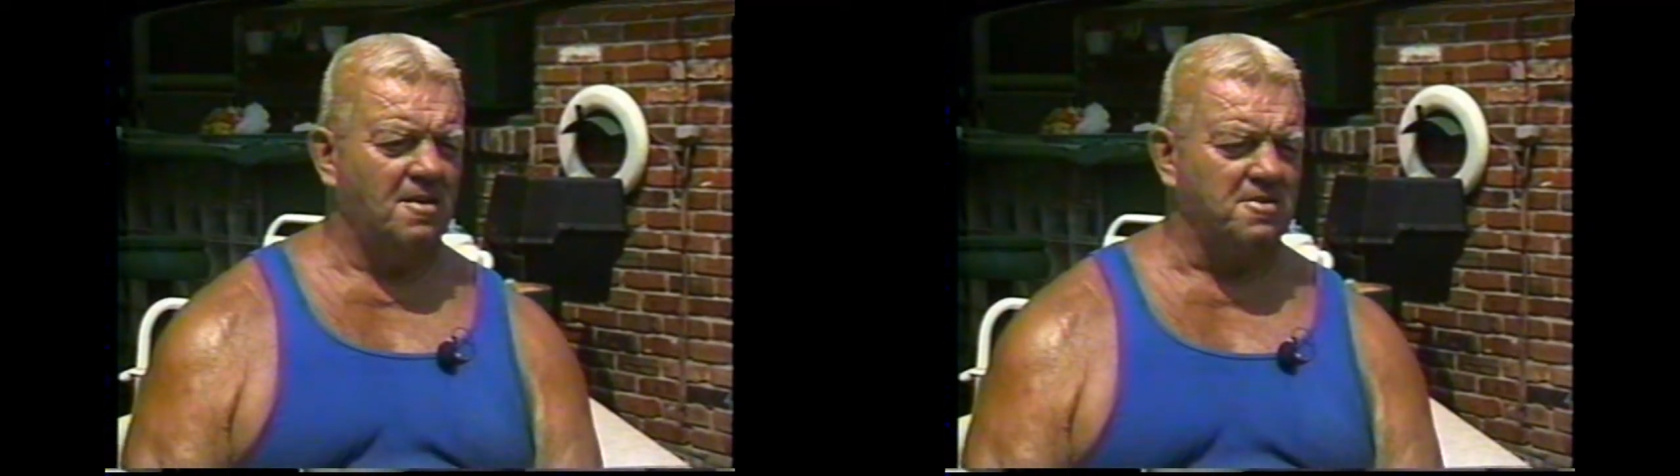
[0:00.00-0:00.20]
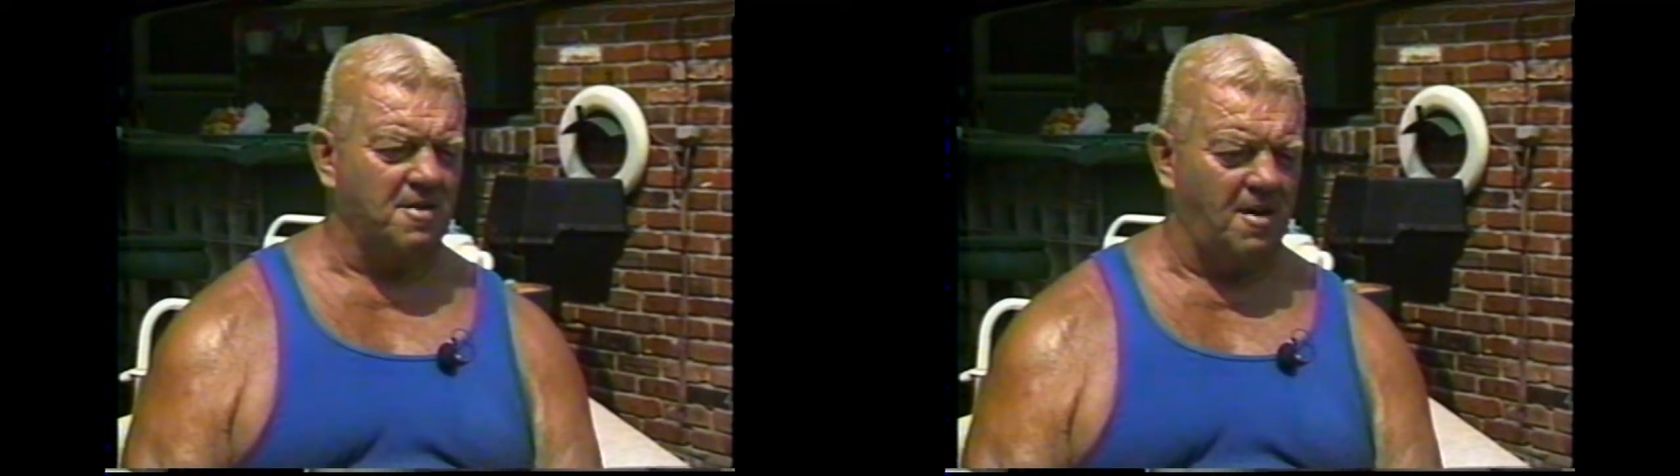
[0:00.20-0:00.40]

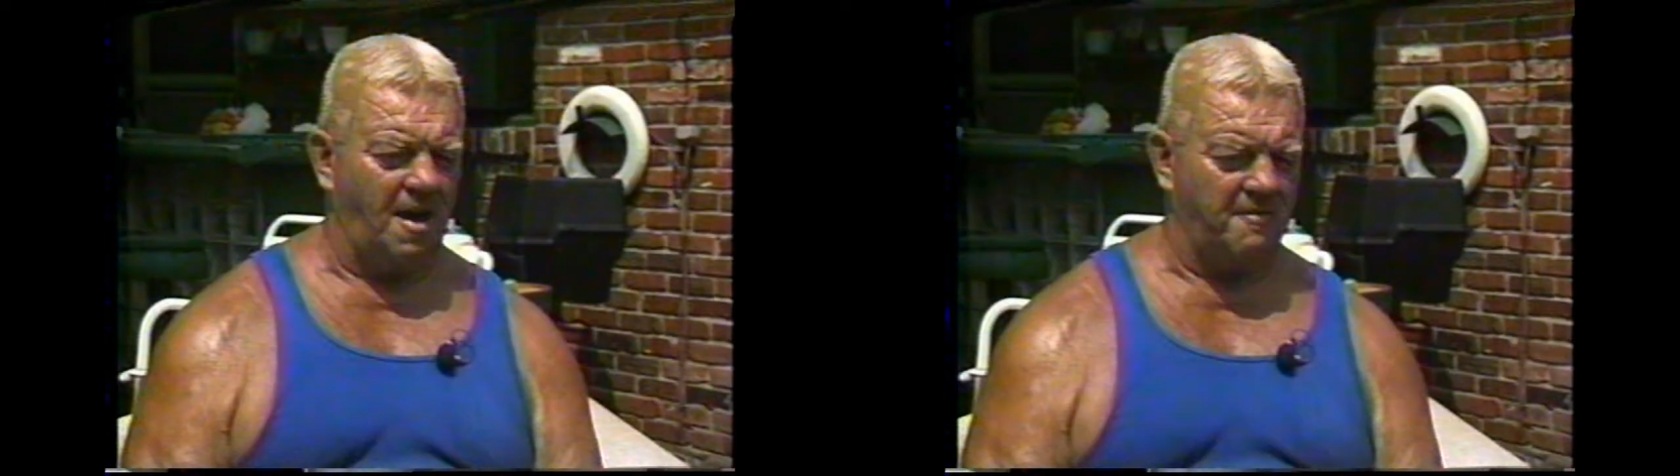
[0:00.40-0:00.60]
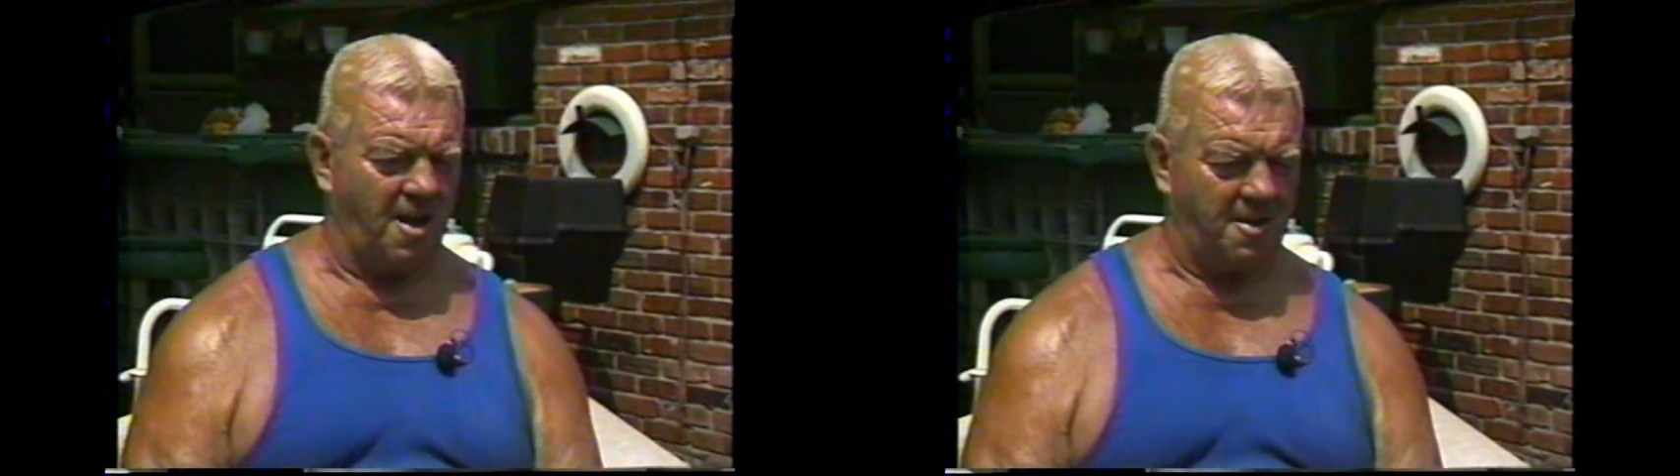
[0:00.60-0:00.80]
So
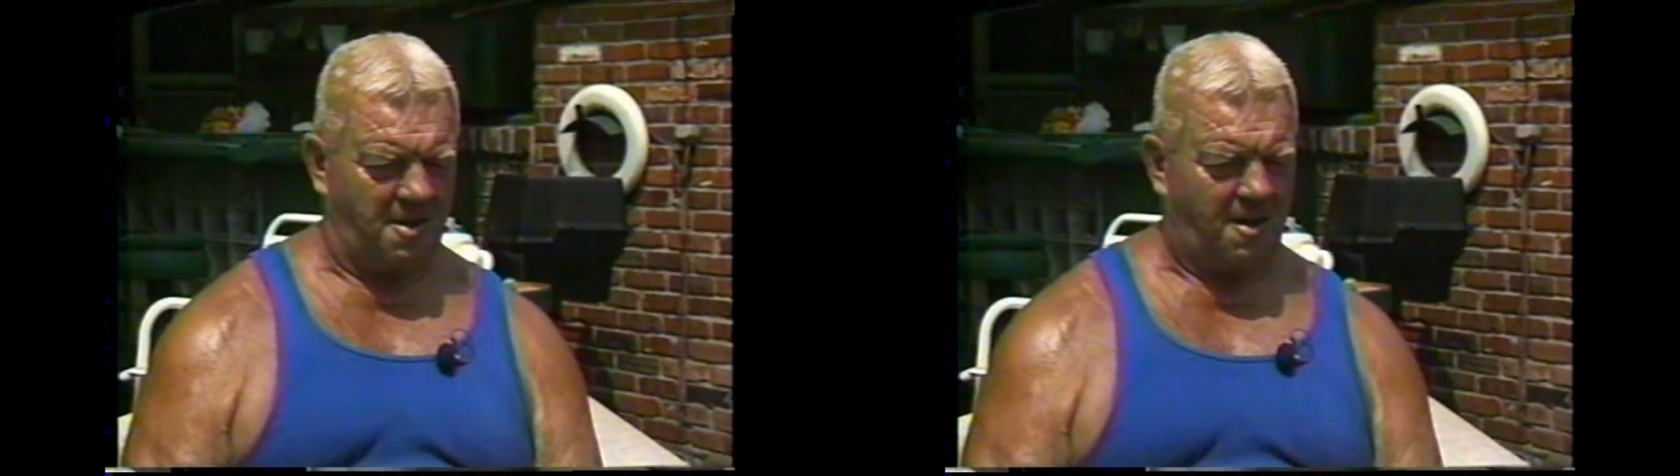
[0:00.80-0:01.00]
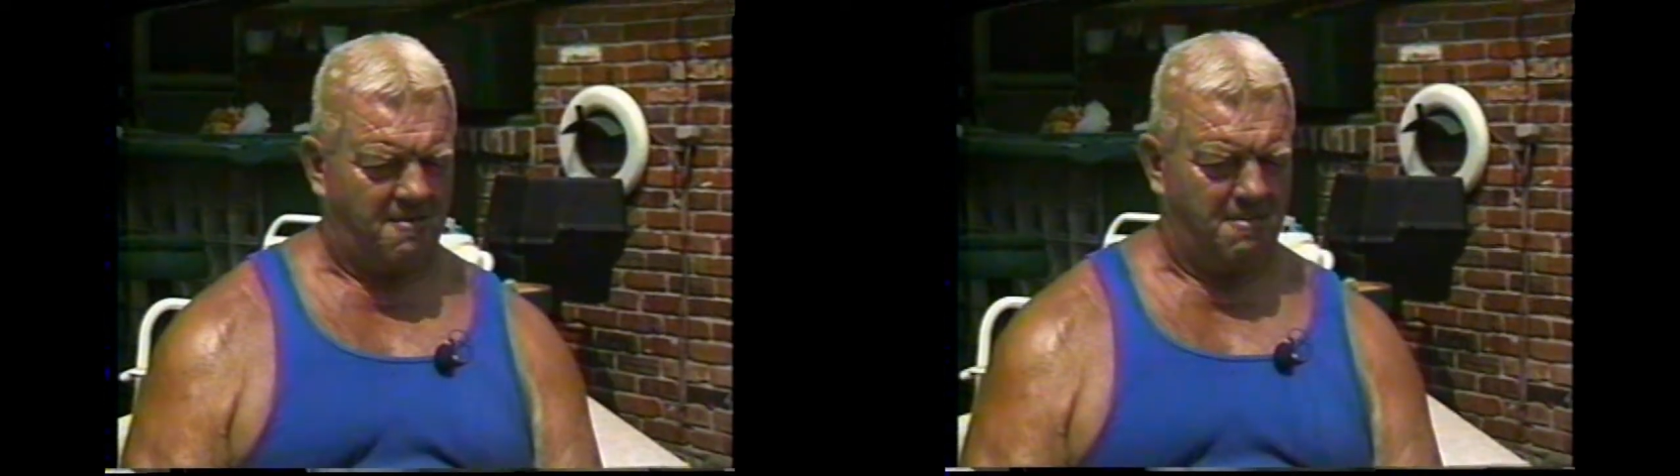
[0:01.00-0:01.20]
I've got to
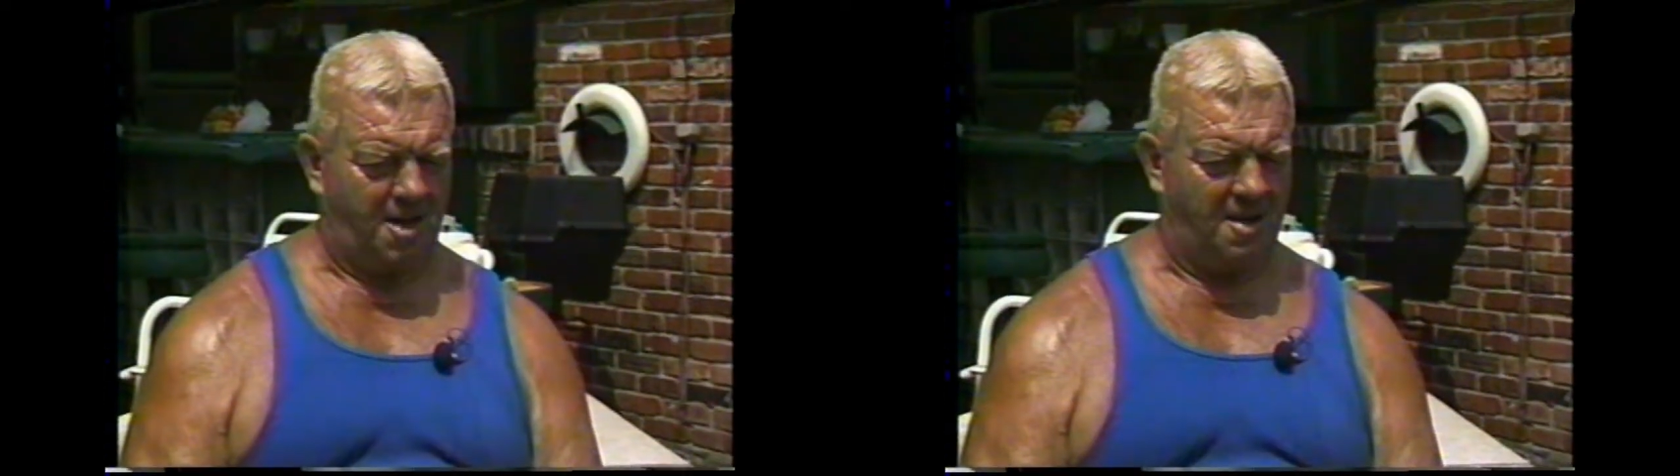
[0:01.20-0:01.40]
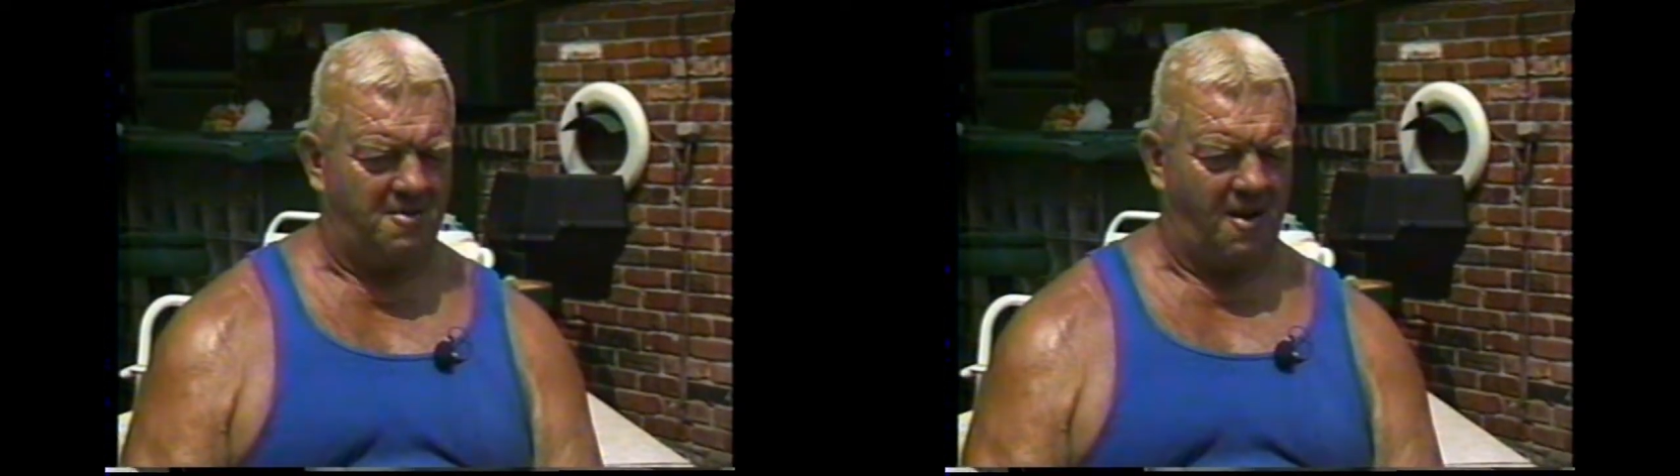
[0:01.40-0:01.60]
give the
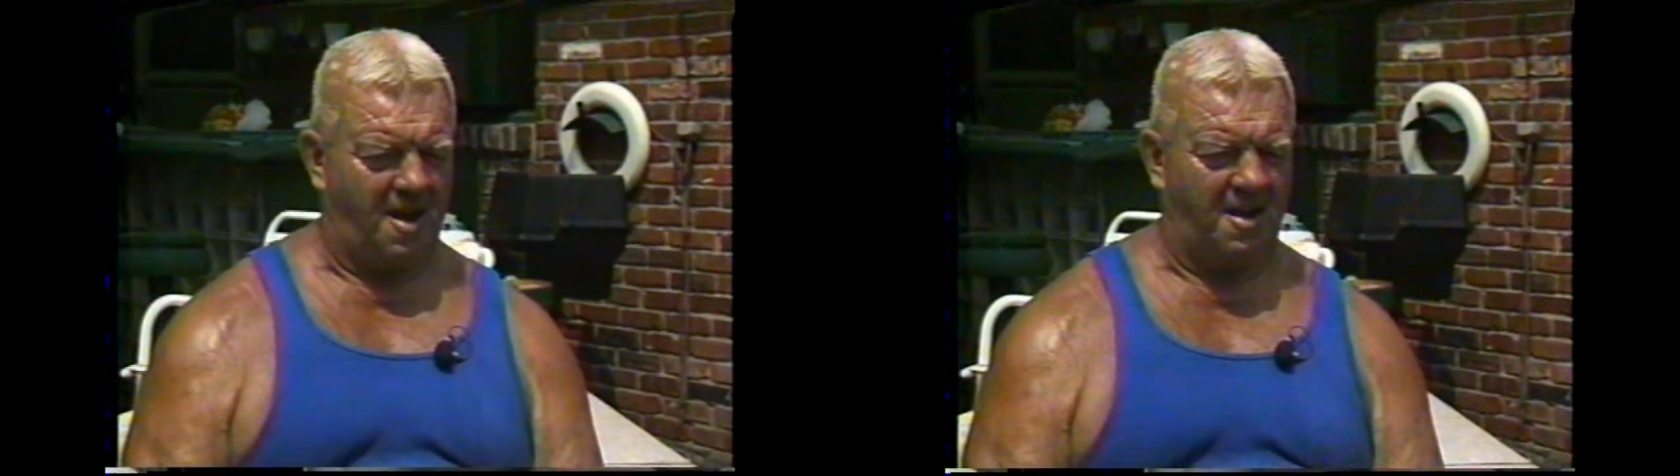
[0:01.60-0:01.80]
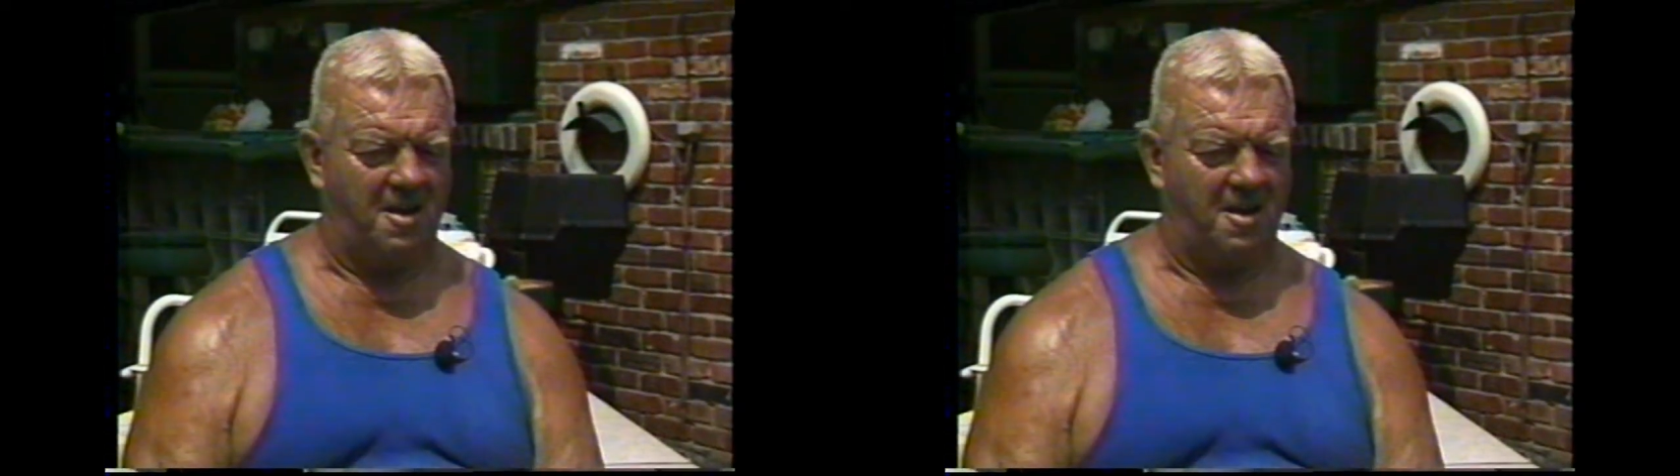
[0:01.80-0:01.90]
man credit.